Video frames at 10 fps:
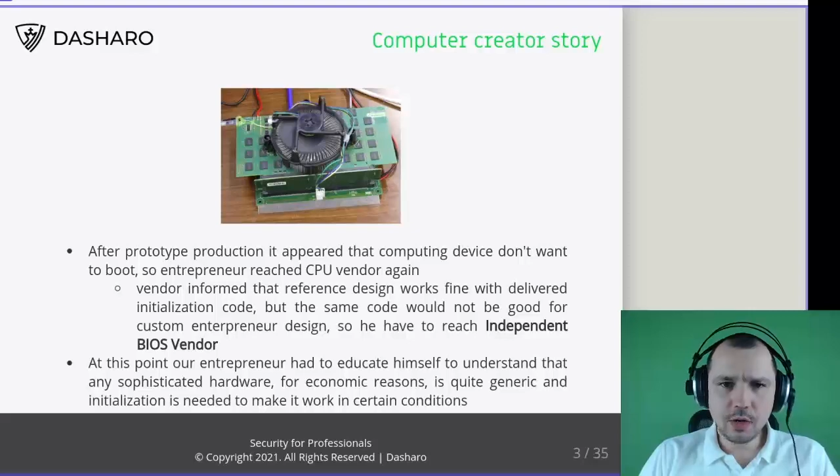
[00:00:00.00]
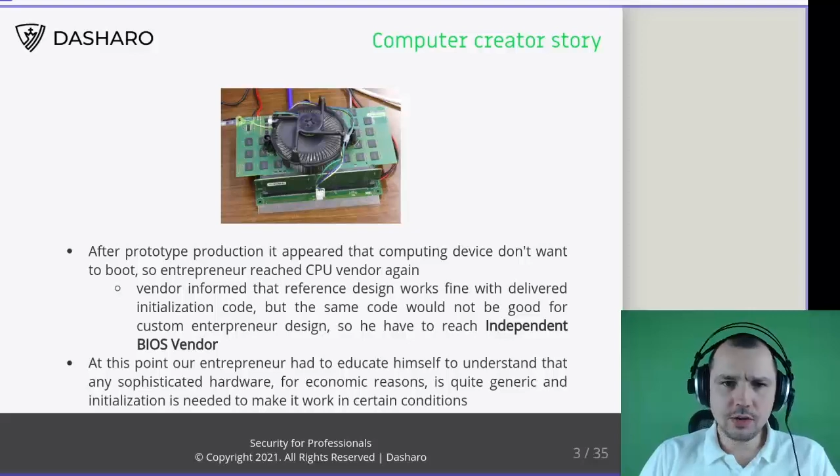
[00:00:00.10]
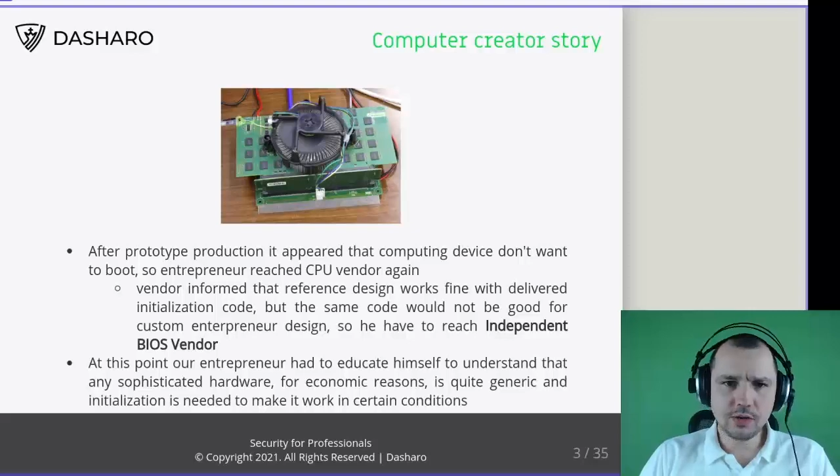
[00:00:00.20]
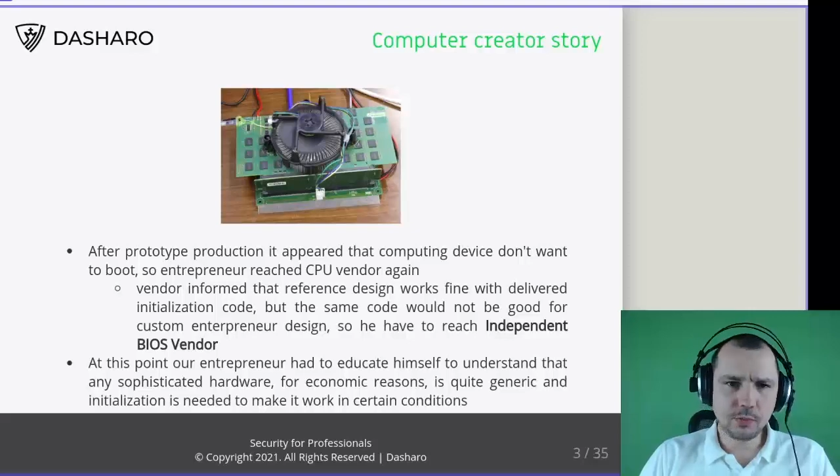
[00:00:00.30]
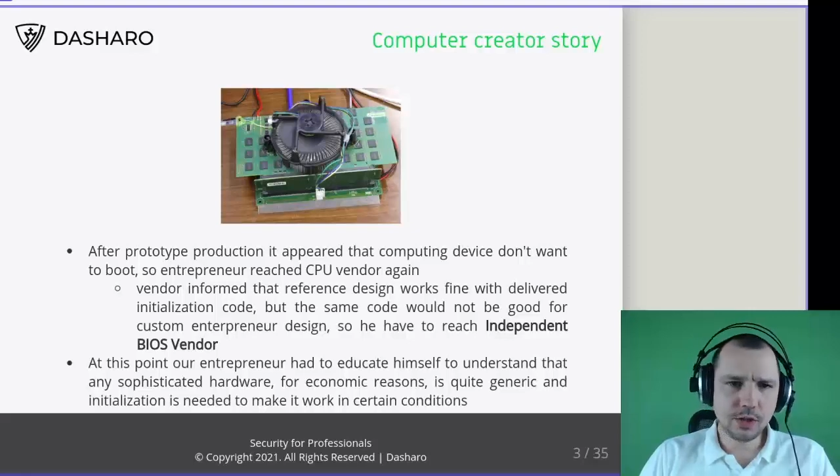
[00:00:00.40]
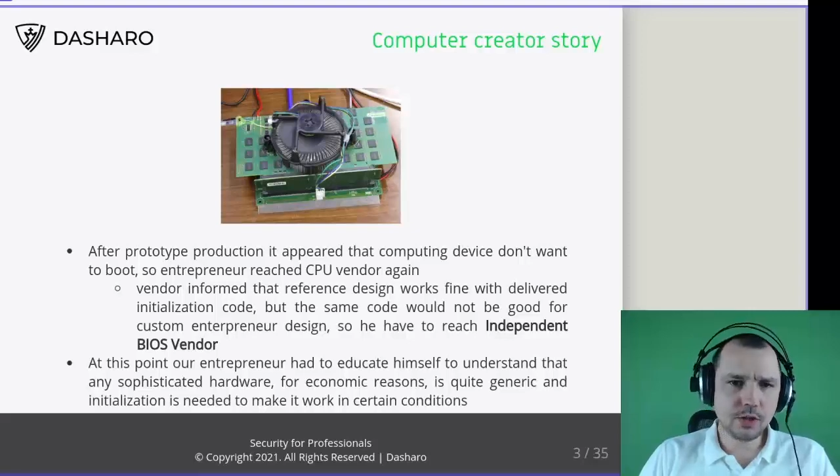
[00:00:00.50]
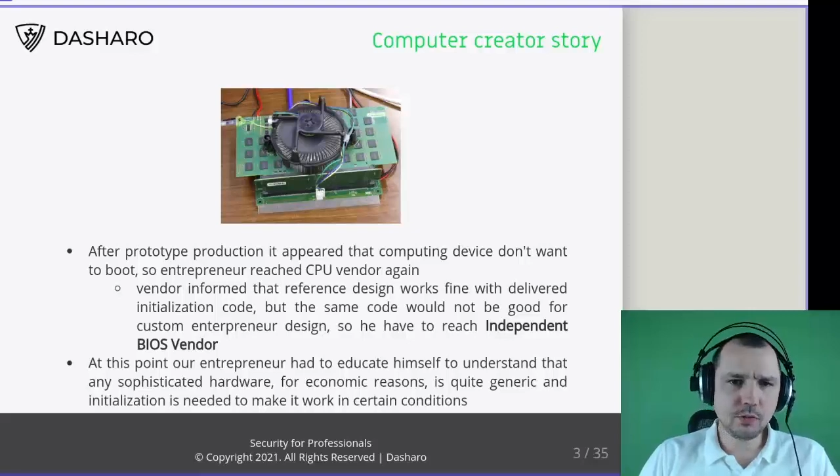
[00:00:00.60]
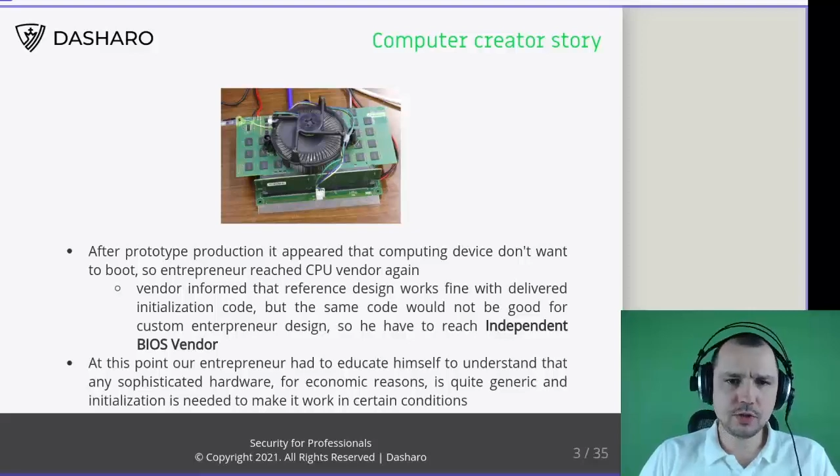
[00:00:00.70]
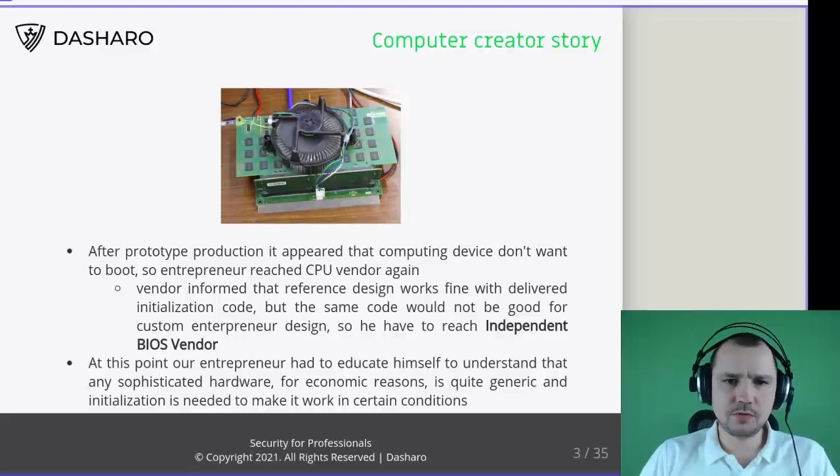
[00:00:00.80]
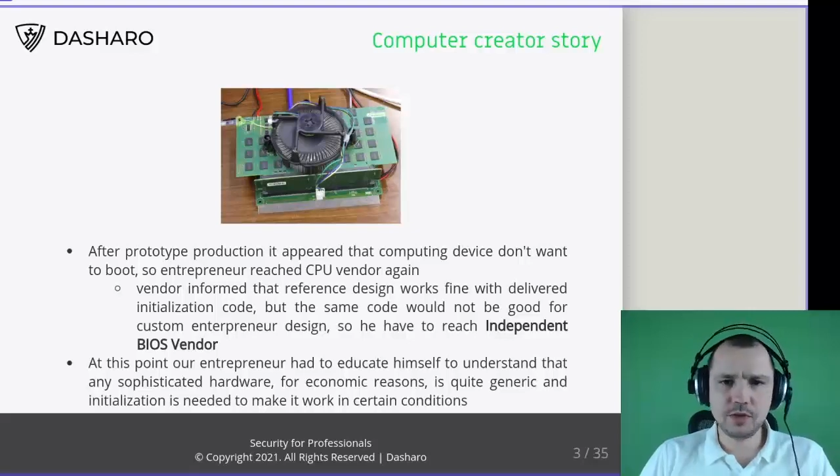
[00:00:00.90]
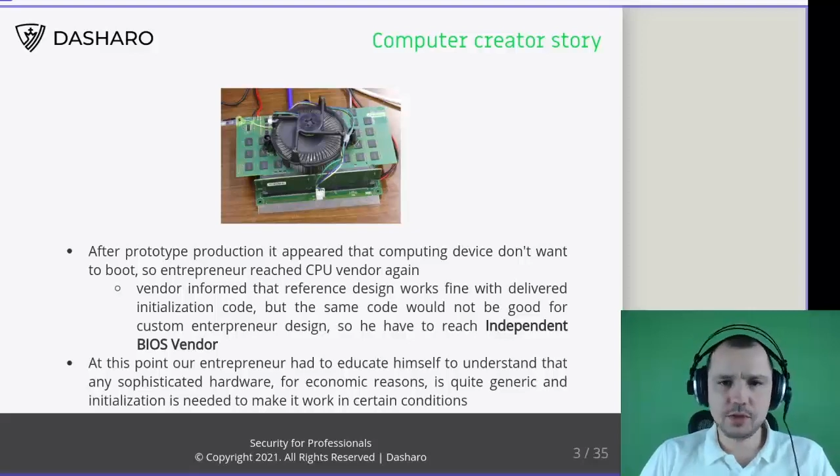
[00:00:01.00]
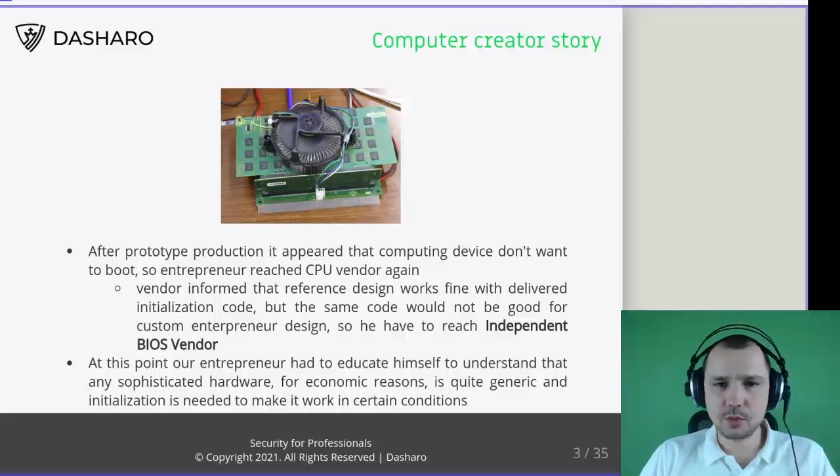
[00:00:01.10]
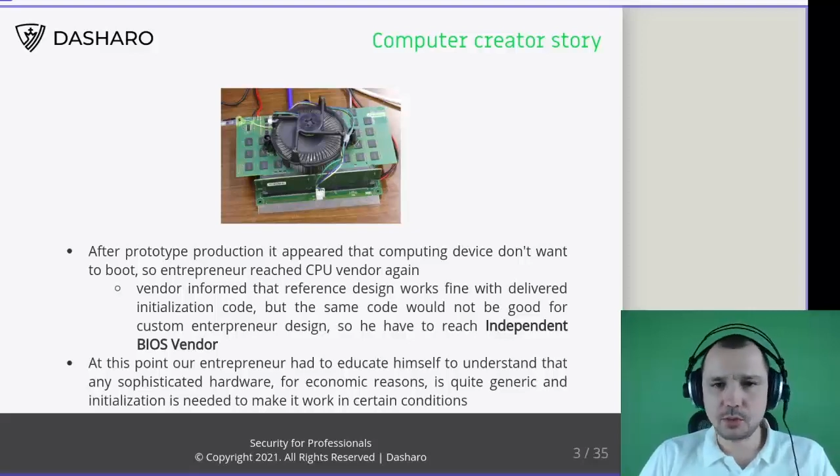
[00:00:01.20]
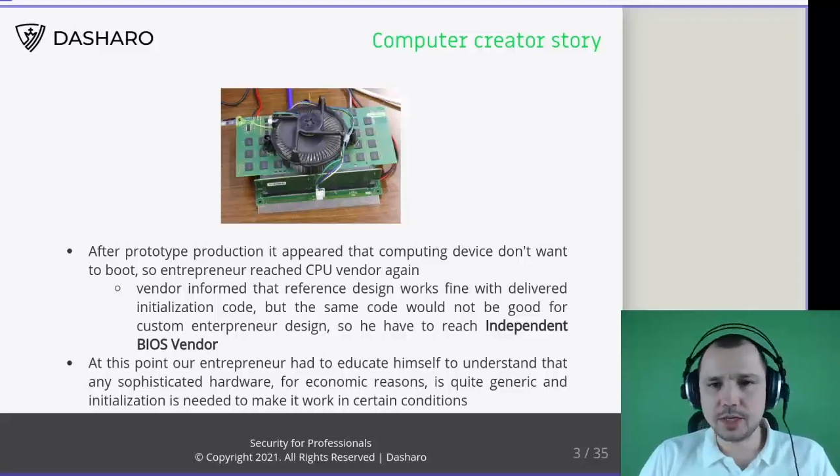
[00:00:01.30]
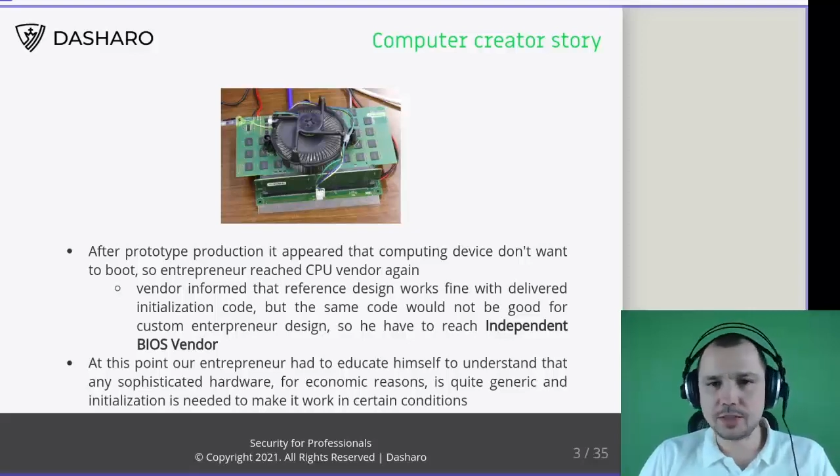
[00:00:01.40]
entrepreneur was very
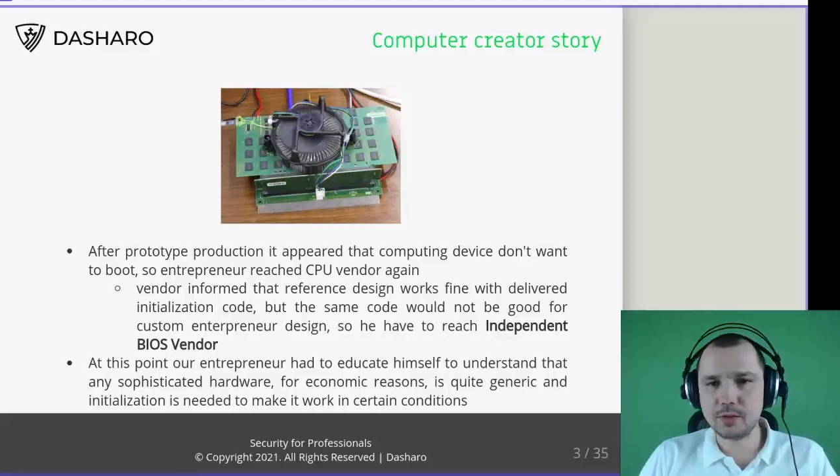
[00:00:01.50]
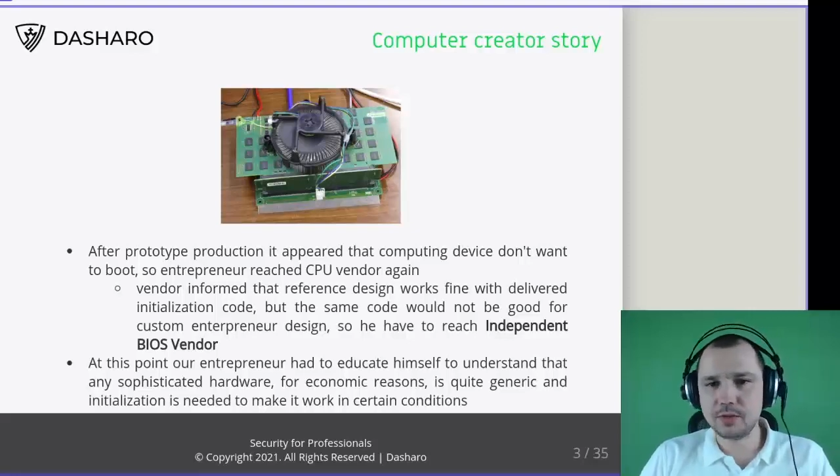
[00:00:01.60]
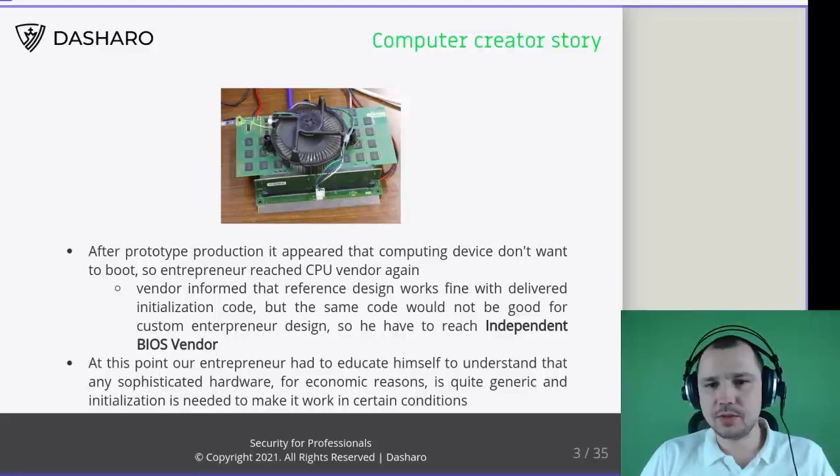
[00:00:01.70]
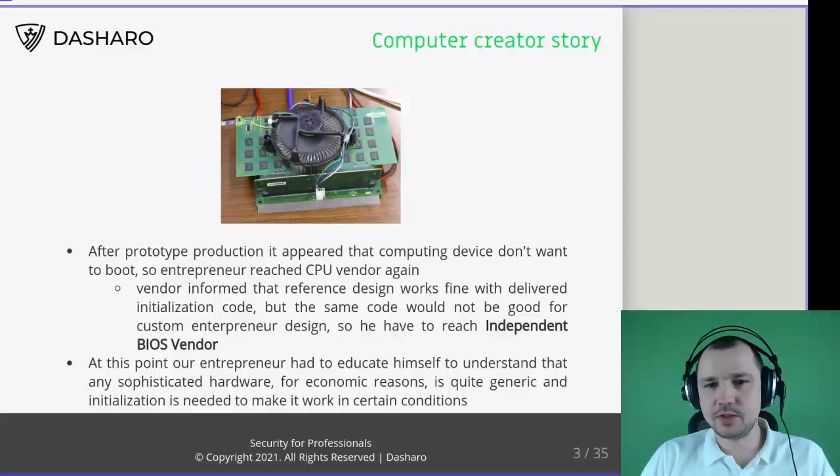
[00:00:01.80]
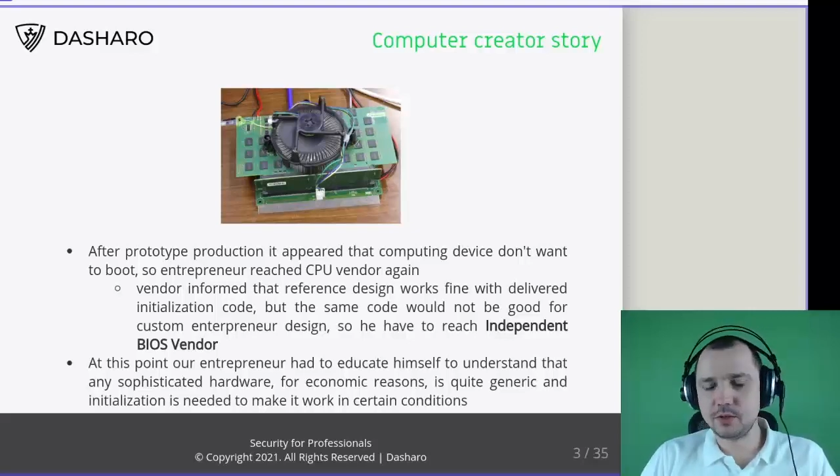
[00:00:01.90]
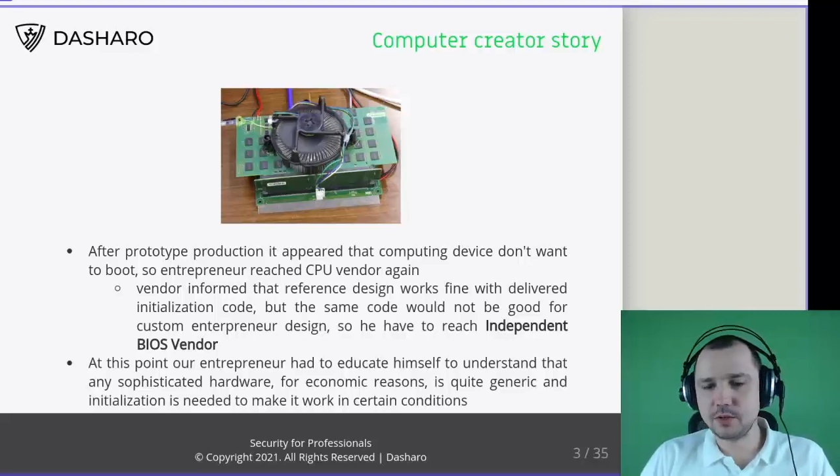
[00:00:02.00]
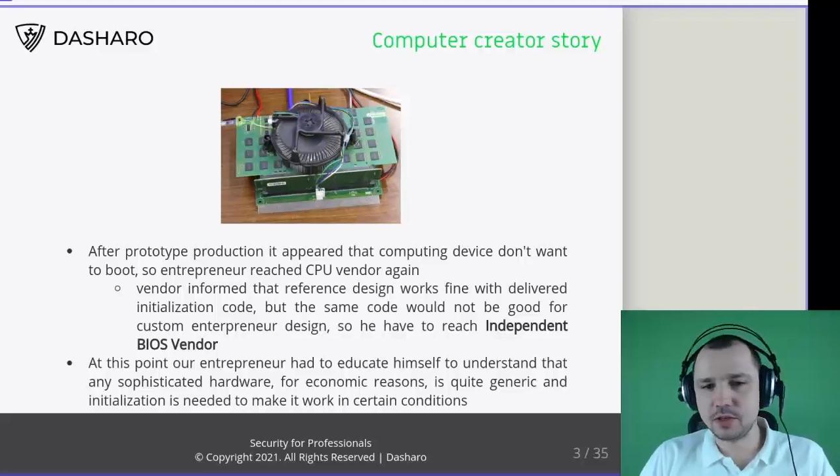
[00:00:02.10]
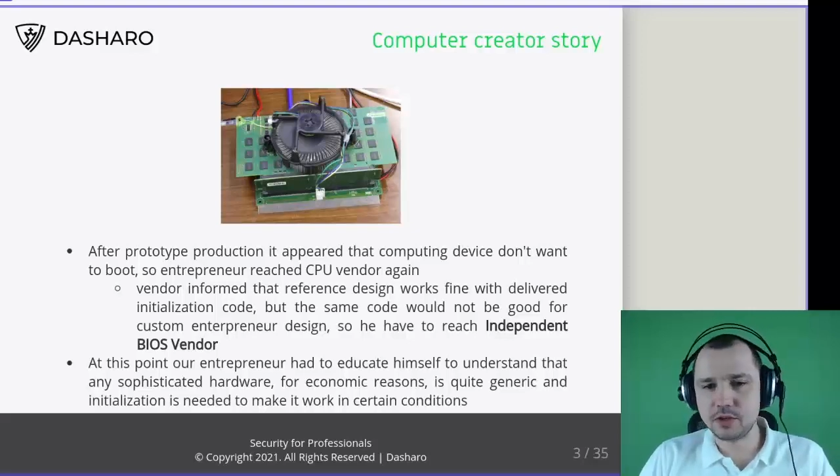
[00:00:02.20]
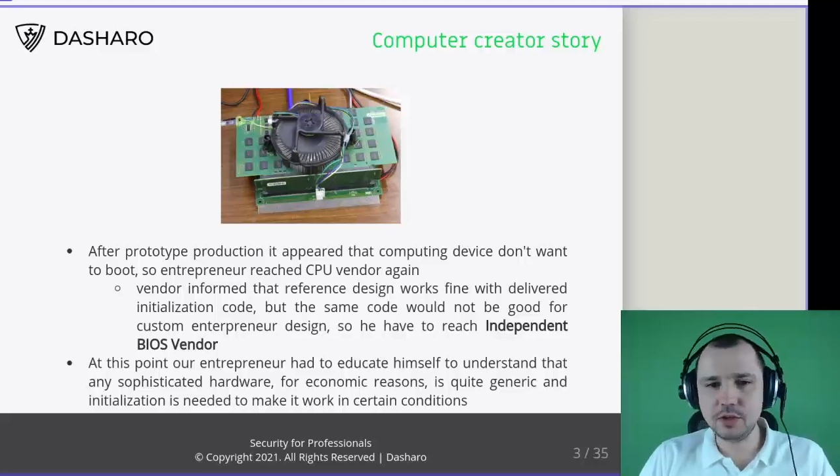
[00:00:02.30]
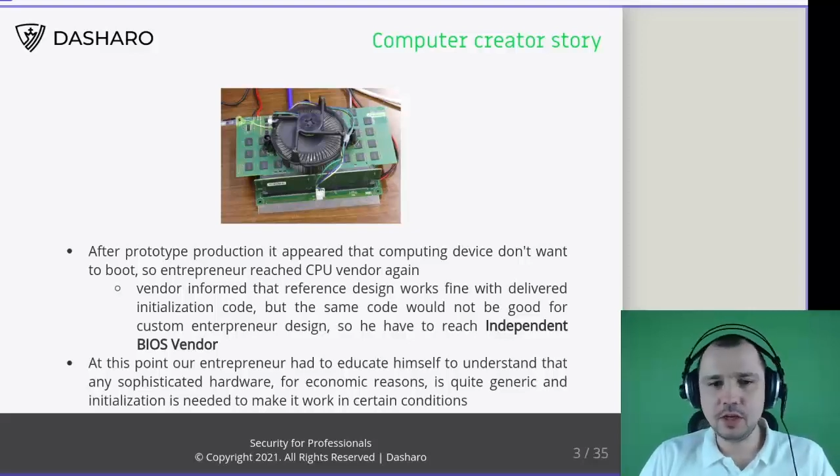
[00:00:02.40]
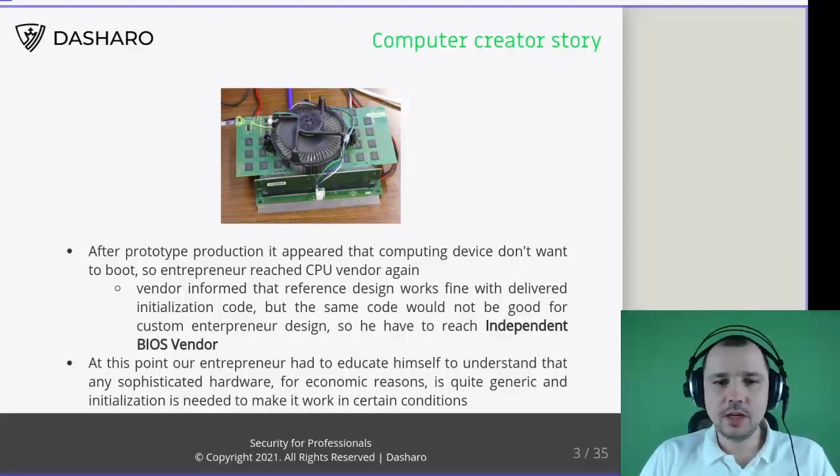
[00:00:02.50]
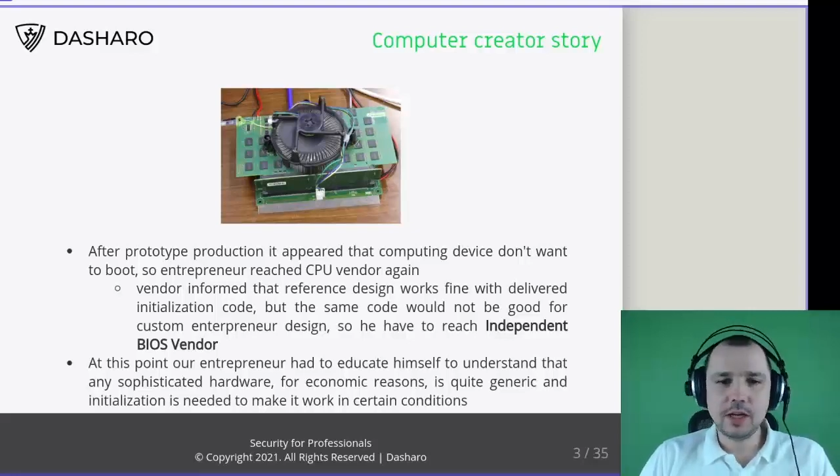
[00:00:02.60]
surprised with this situation